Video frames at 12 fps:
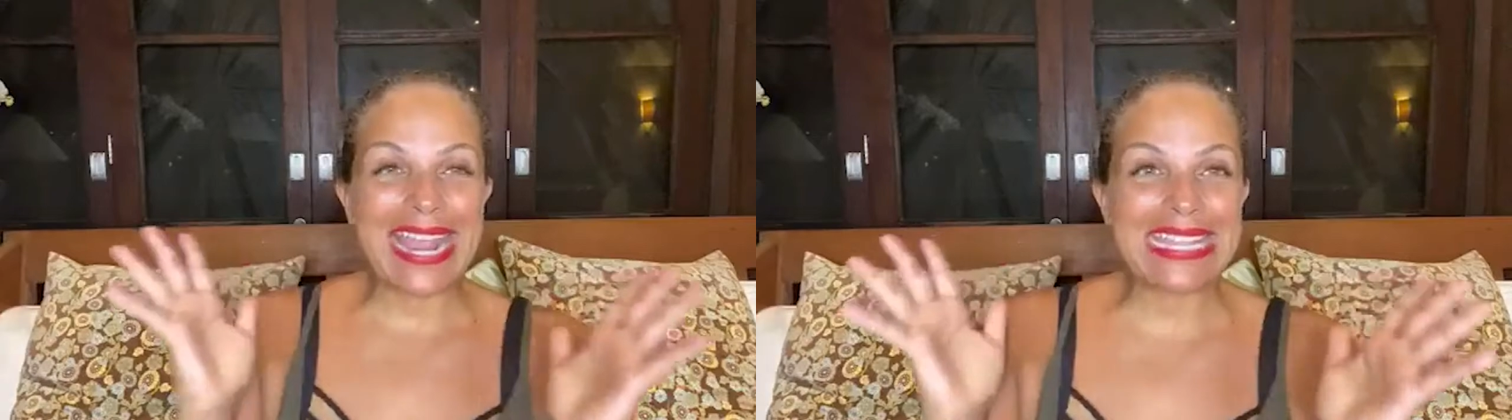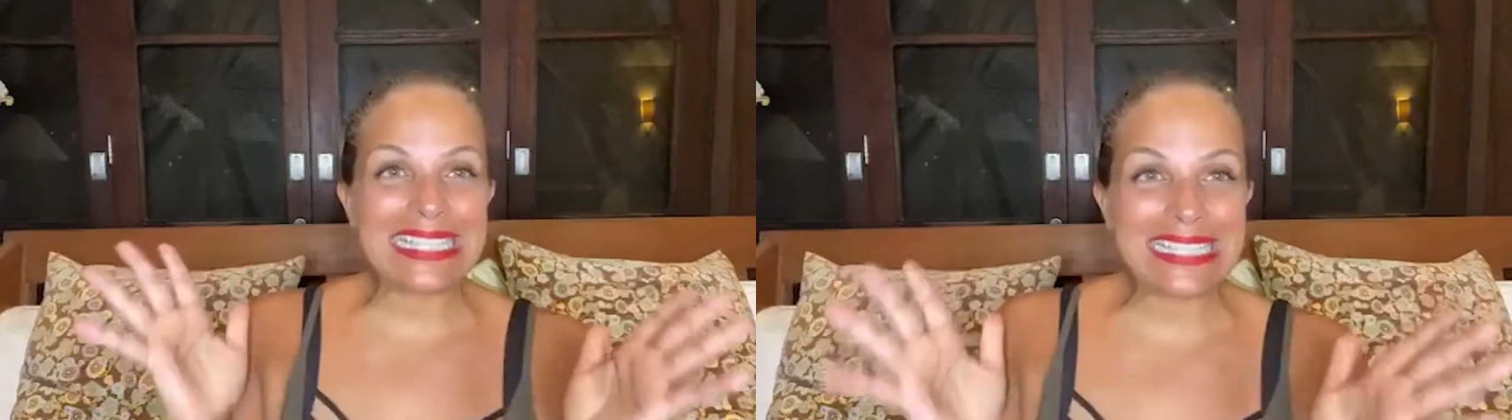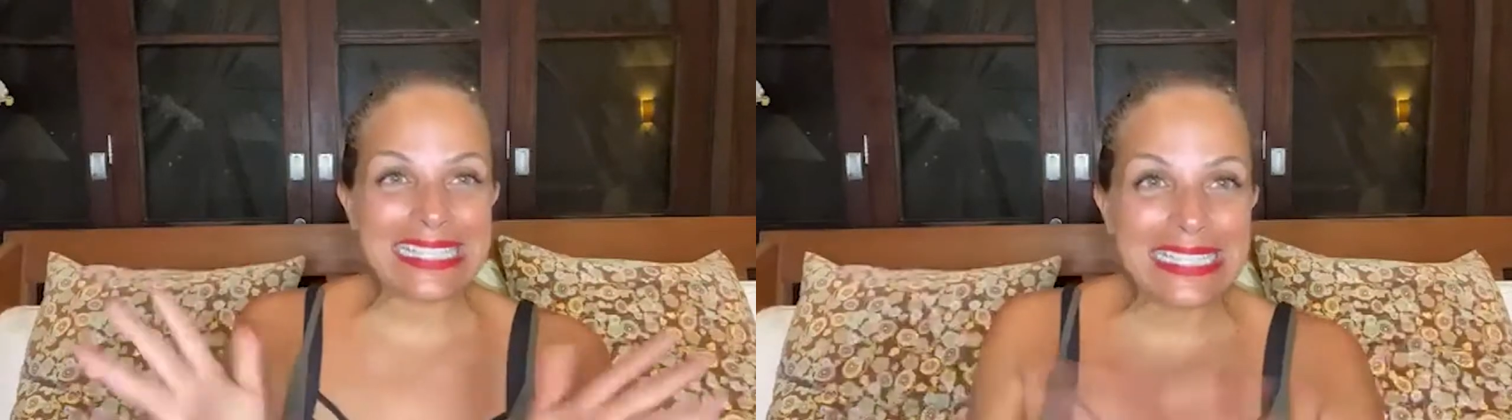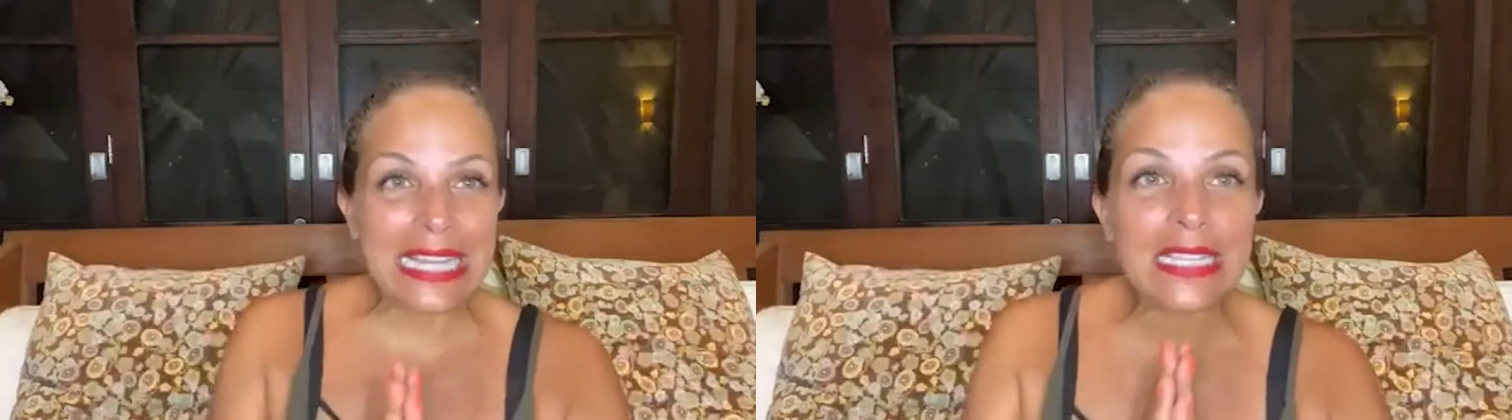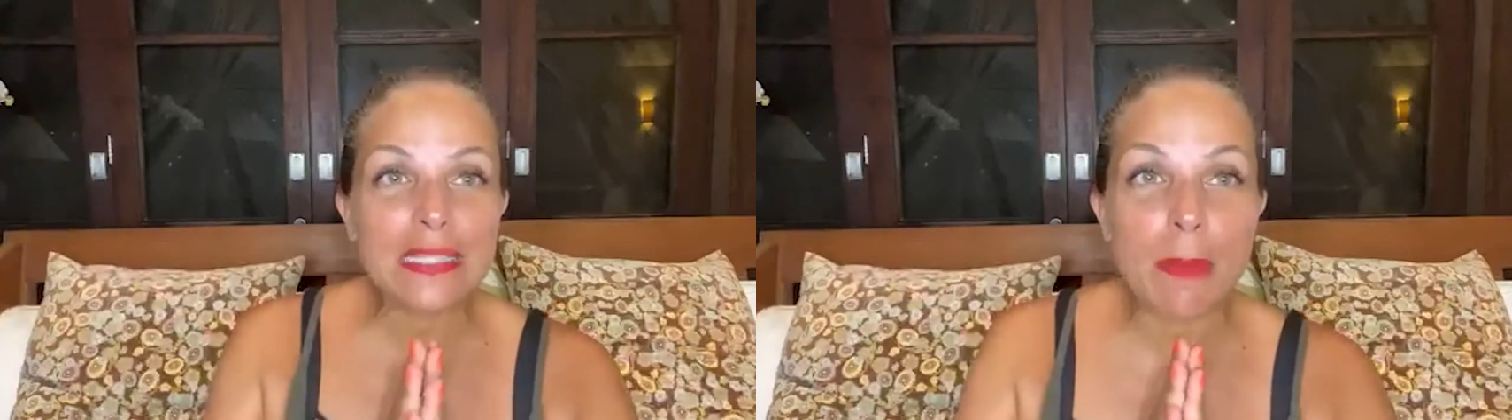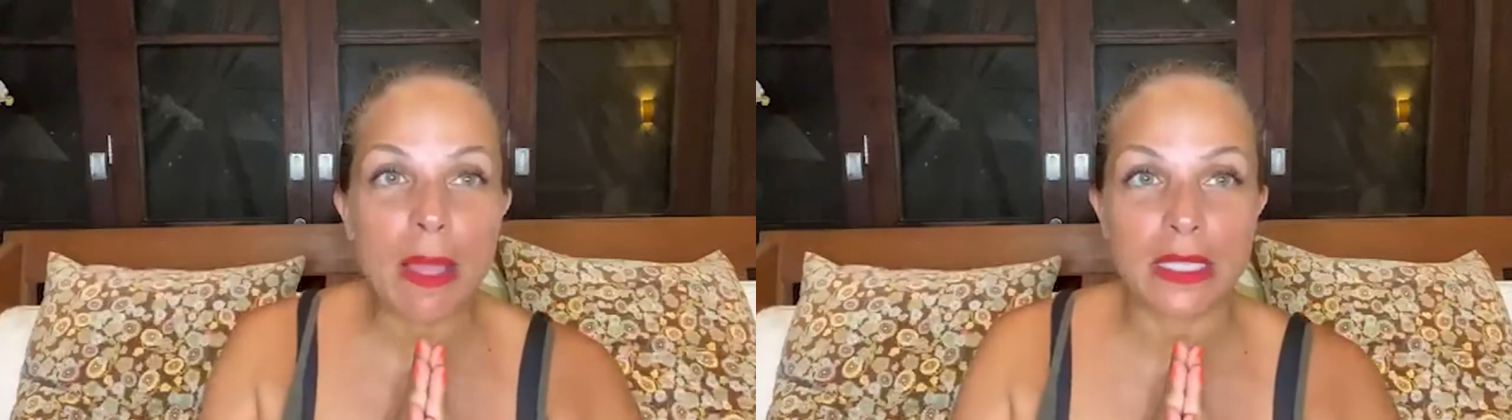In
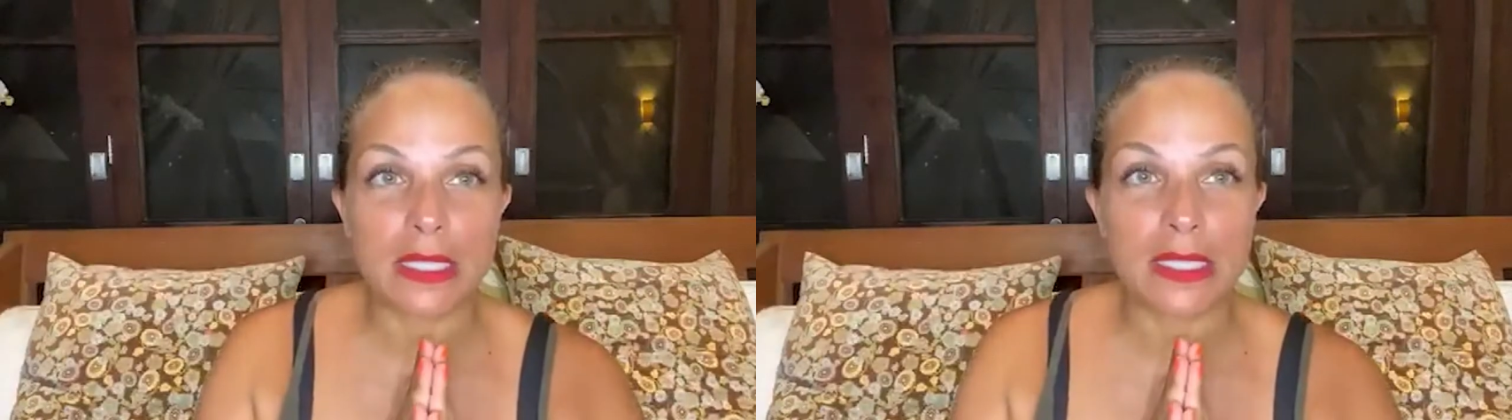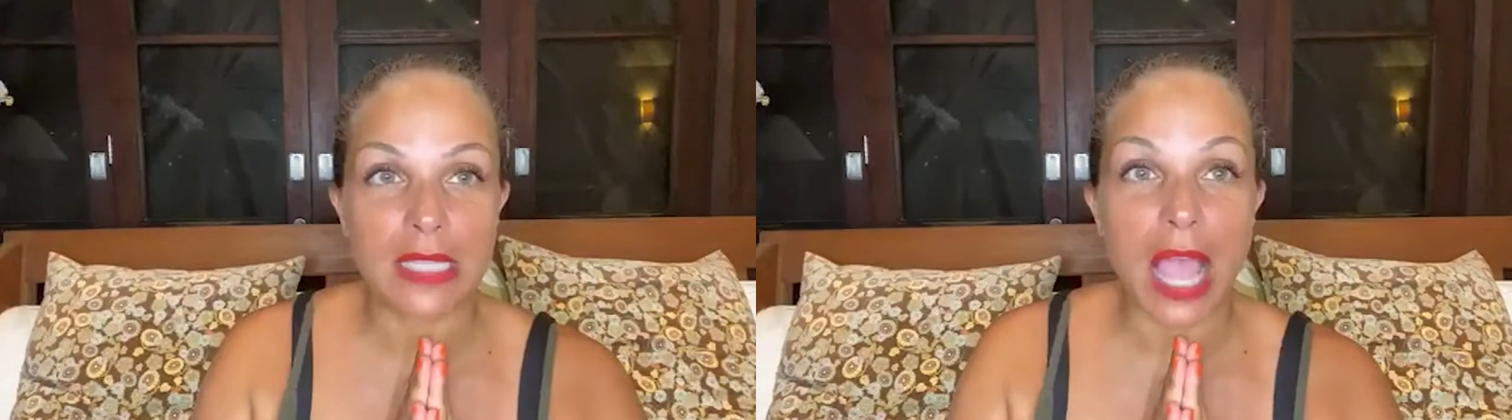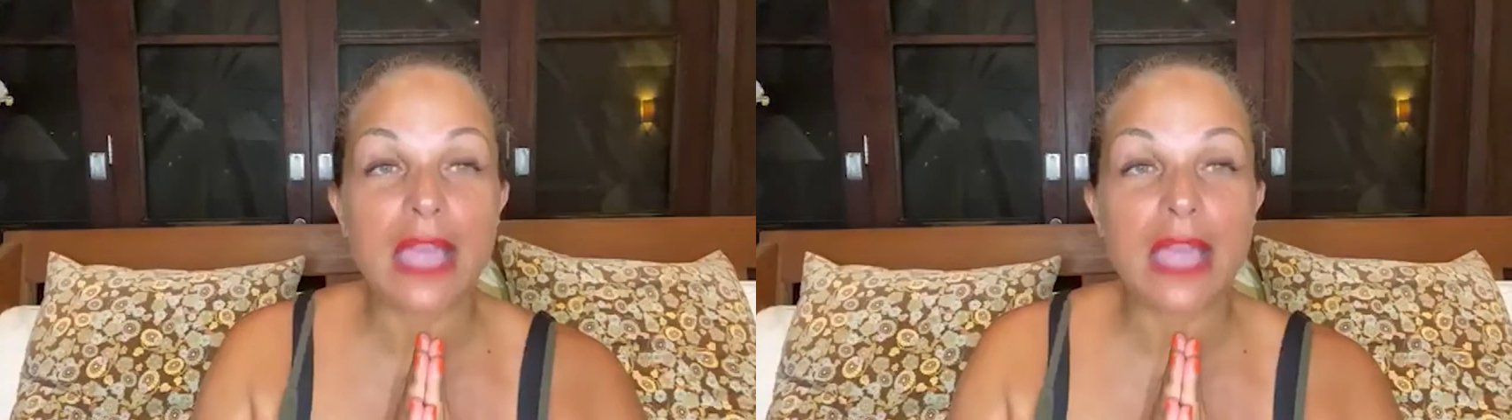6 months,